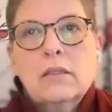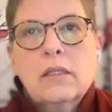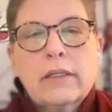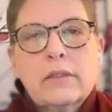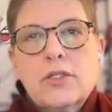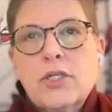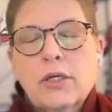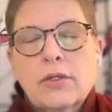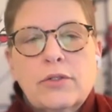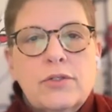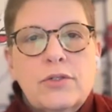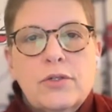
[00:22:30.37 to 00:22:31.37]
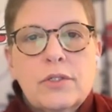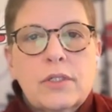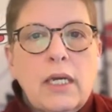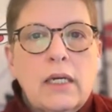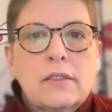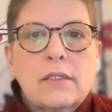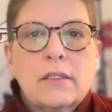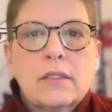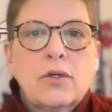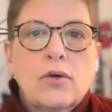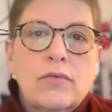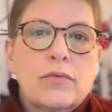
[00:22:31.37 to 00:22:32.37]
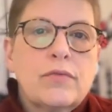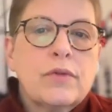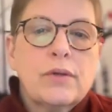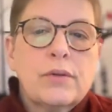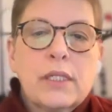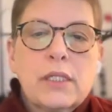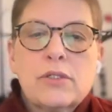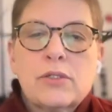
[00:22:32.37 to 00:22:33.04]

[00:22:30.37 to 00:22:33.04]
like the shelters just constantly overflowing.